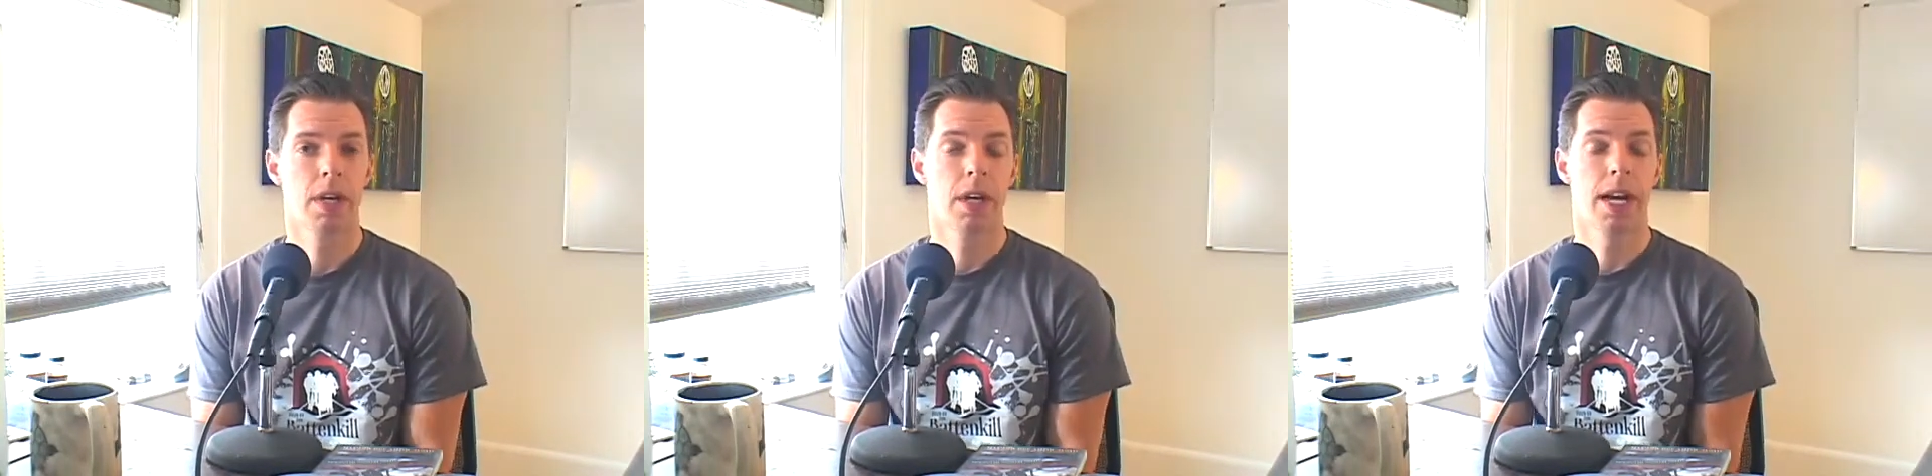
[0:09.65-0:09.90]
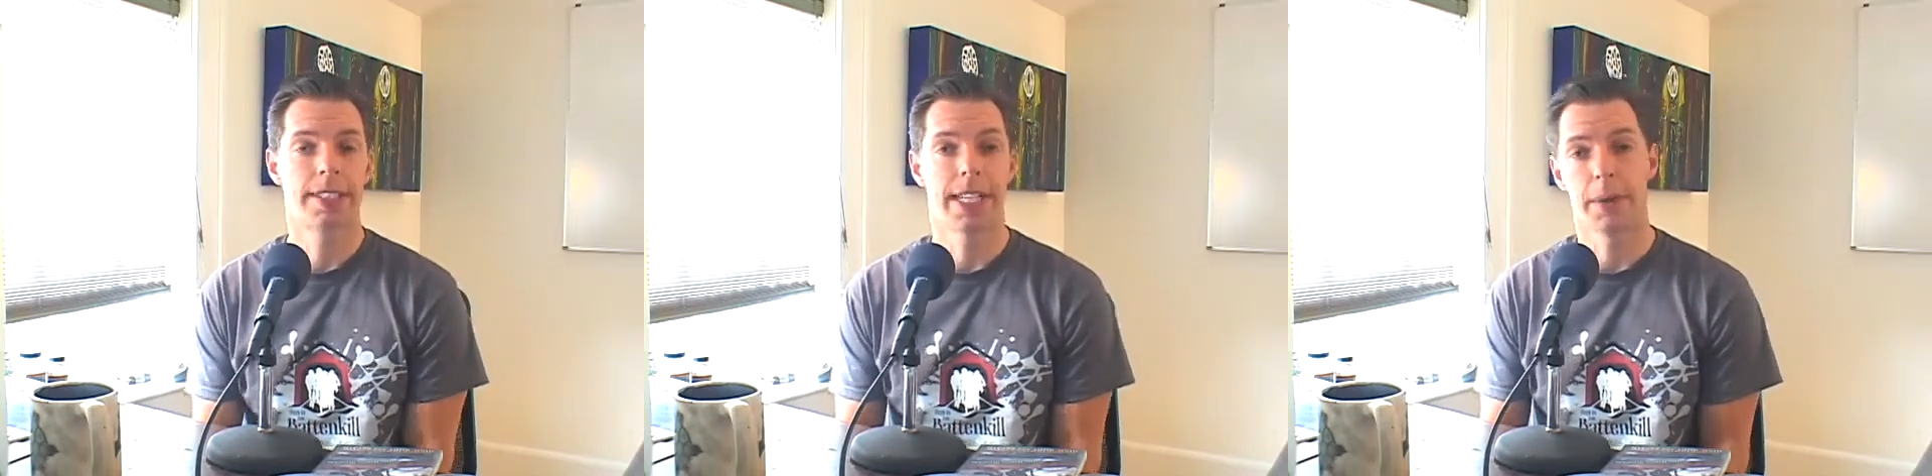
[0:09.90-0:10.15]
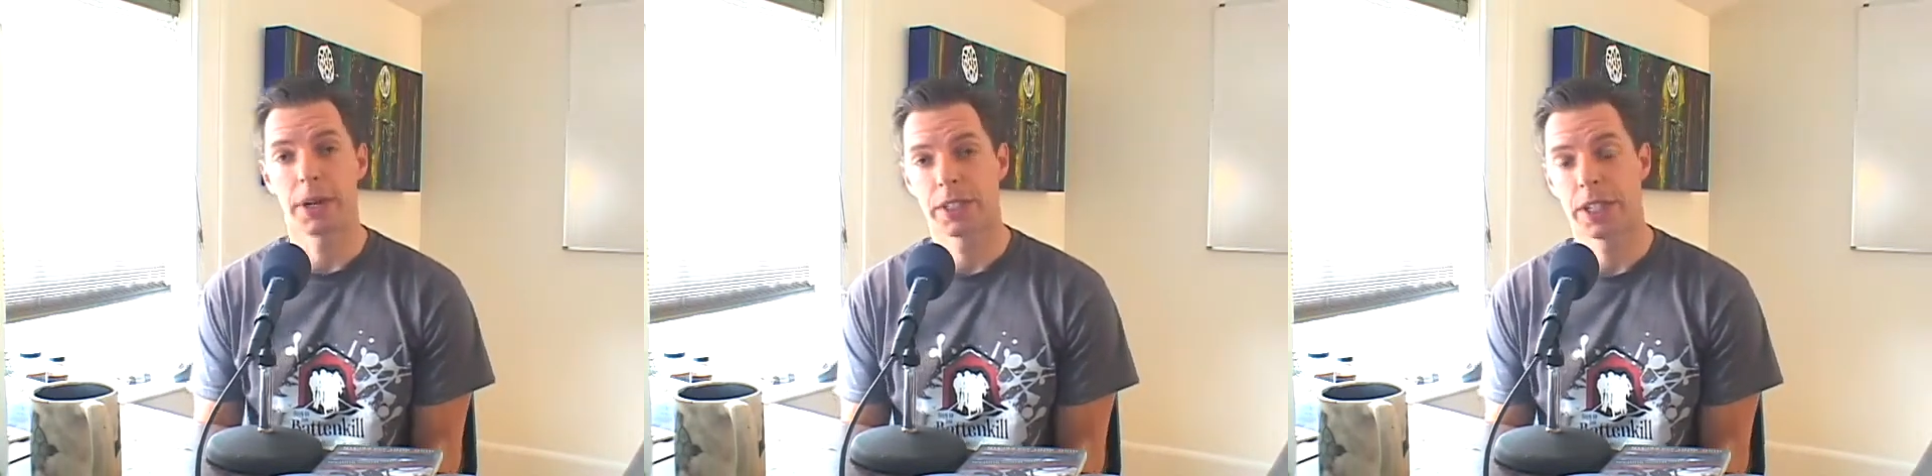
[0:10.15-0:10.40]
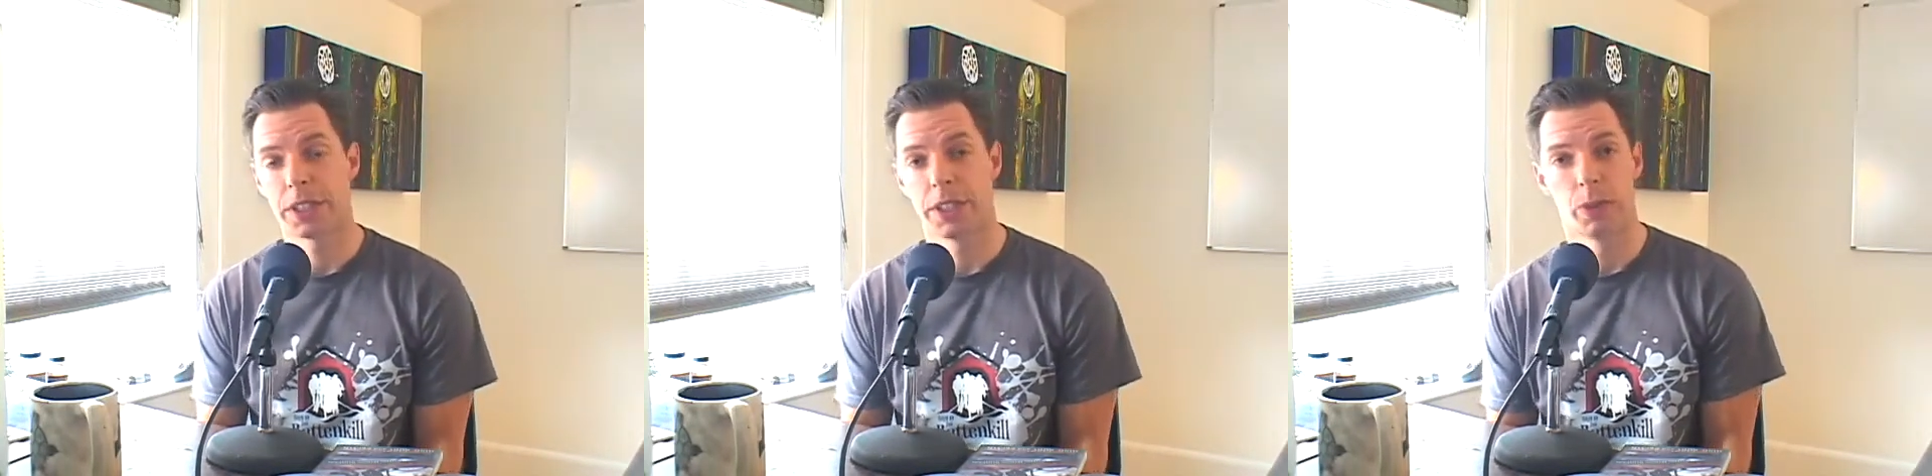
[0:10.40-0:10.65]
And today I want to
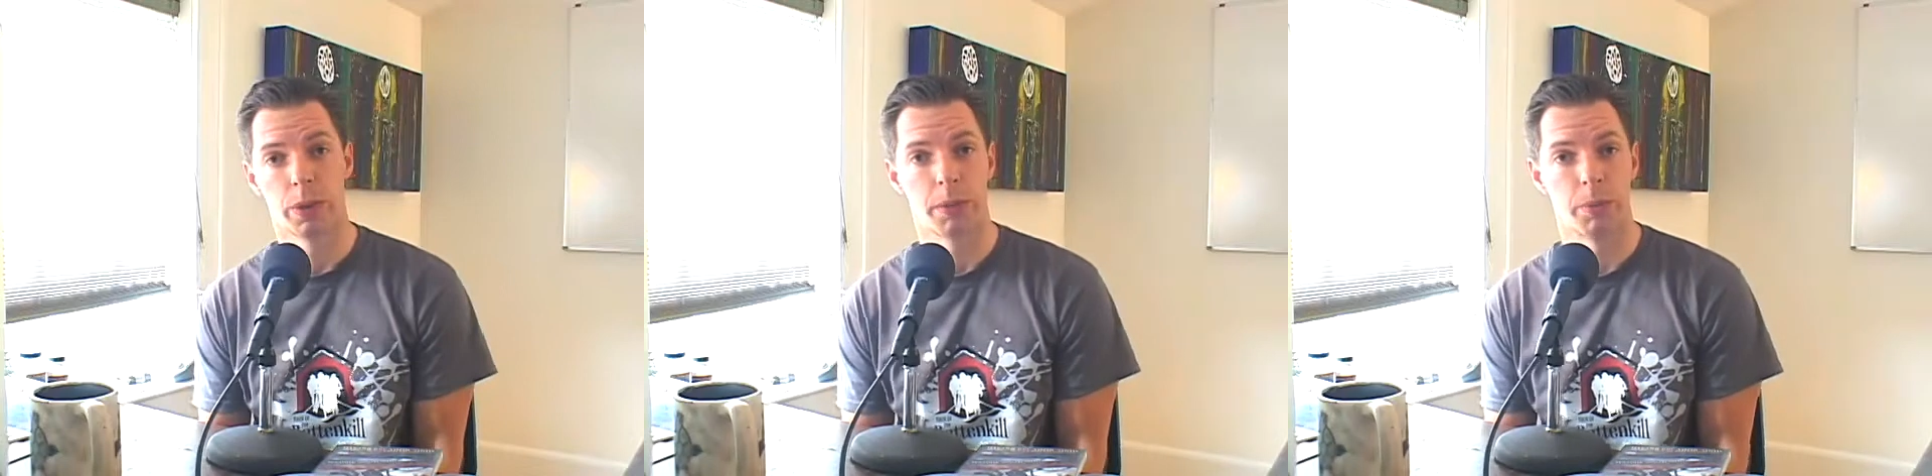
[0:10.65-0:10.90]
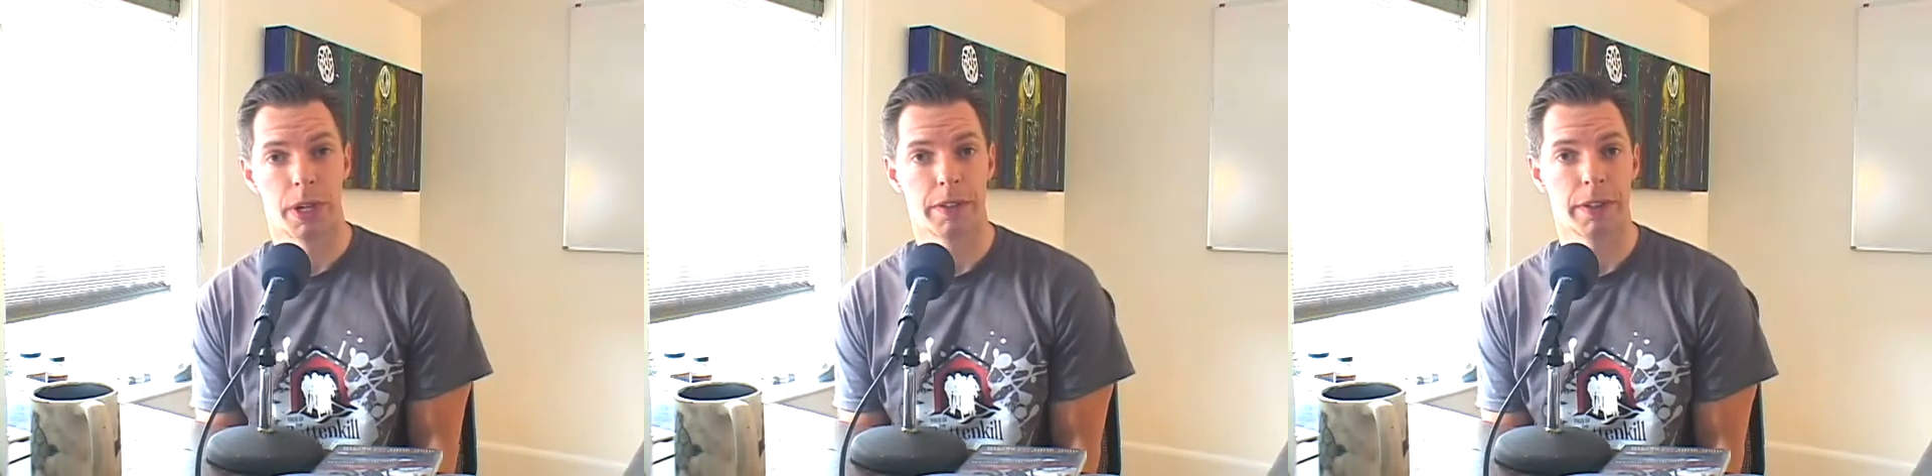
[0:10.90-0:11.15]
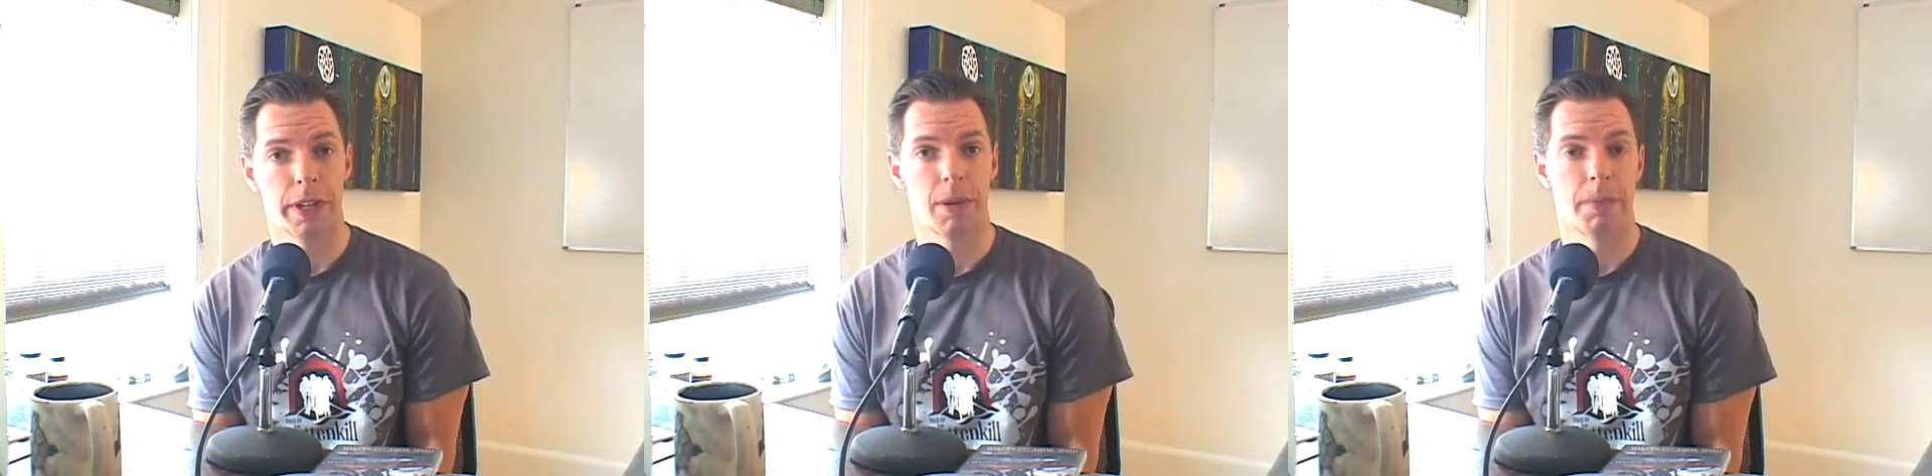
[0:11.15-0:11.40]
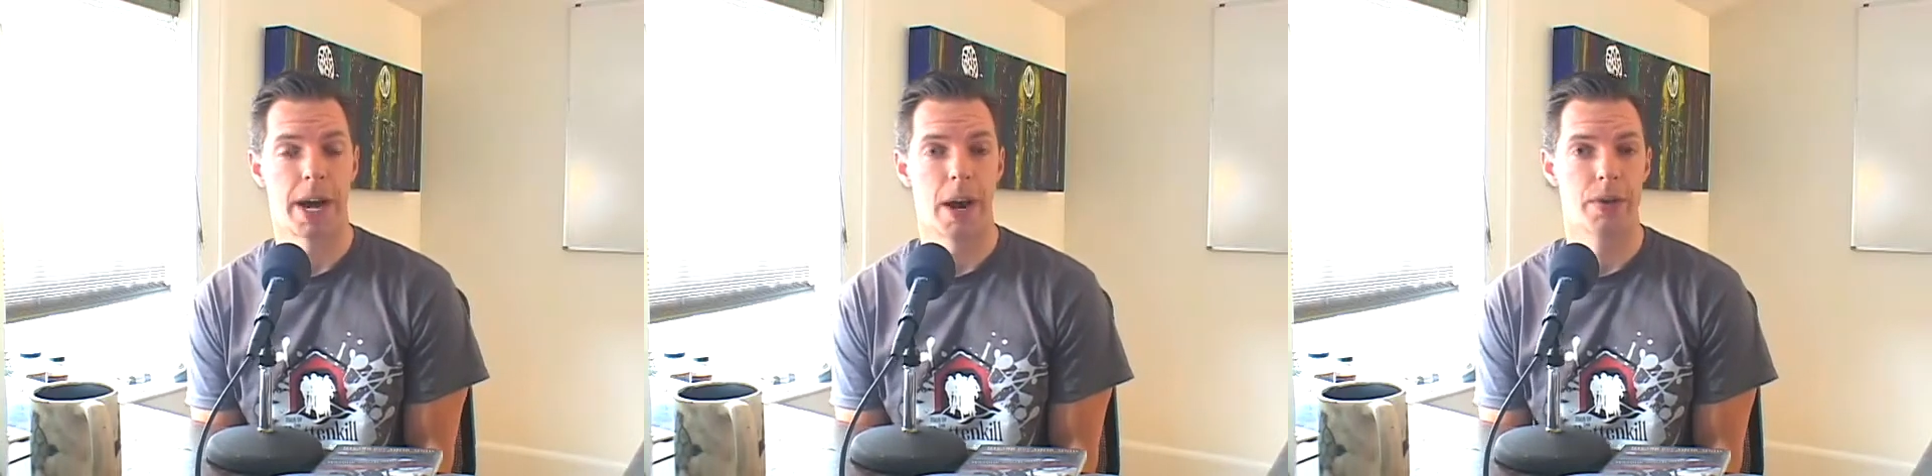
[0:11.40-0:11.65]
talk to you really briefly
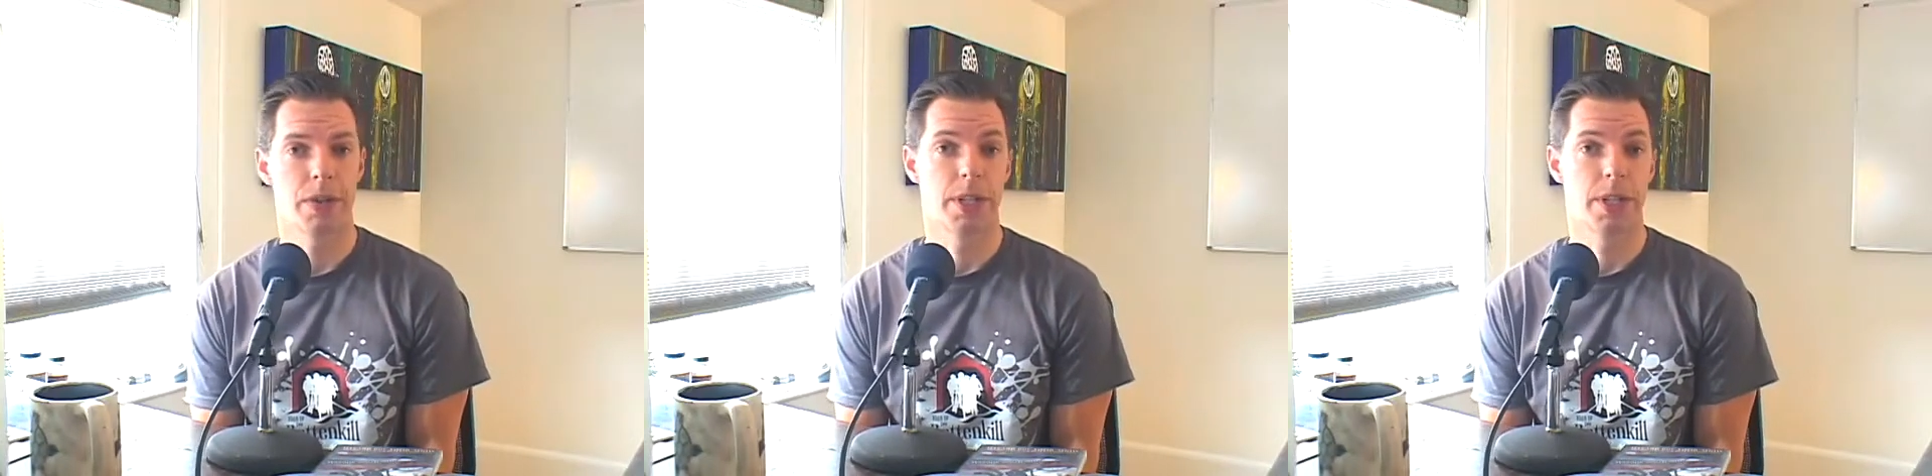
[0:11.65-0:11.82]
about